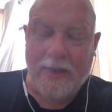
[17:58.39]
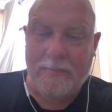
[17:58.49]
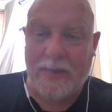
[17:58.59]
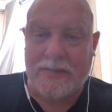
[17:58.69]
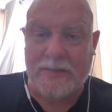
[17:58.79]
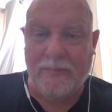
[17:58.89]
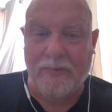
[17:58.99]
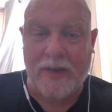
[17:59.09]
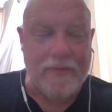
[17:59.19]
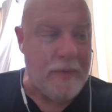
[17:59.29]
because I'm
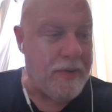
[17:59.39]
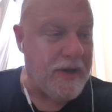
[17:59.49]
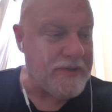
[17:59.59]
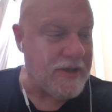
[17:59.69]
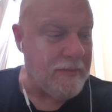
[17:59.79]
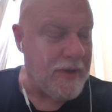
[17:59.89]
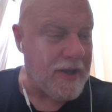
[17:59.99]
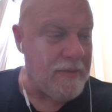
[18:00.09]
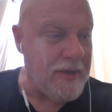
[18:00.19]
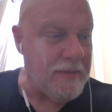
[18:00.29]
afraid if I pause it, I'm not
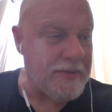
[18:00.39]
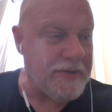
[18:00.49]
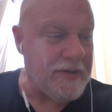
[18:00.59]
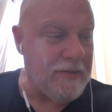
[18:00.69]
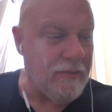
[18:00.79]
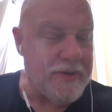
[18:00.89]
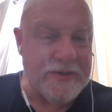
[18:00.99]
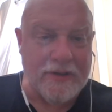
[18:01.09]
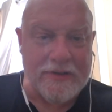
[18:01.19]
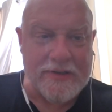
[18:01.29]
going to be able to
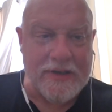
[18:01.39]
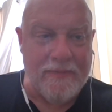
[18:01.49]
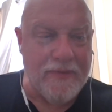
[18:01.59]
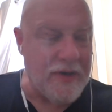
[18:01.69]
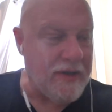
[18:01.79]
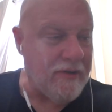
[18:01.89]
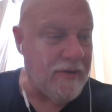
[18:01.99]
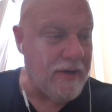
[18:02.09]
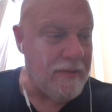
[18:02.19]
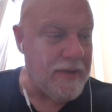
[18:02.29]
restart the same
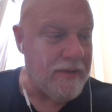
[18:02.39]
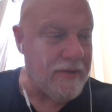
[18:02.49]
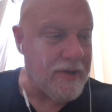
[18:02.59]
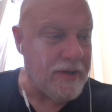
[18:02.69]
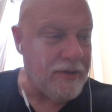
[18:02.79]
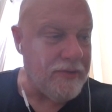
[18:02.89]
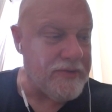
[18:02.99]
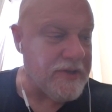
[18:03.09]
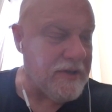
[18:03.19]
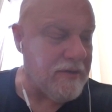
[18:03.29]
video. I'm either going to
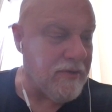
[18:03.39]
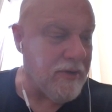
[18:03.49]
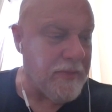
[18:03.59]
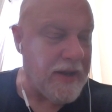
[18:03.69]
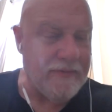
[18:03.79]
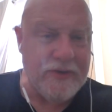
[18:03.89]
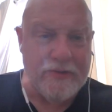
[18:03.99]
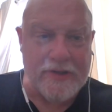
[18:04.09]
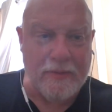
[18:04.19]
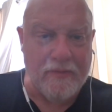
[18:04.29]
lose it or I'm going to have
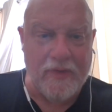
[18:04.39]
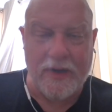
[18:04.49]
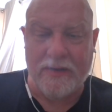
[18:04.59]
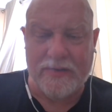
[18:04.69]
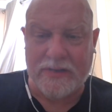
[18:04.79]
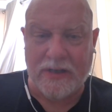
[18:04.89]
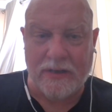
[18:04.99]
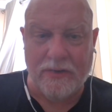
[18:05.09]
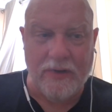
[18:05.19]
two separate videos and I don't know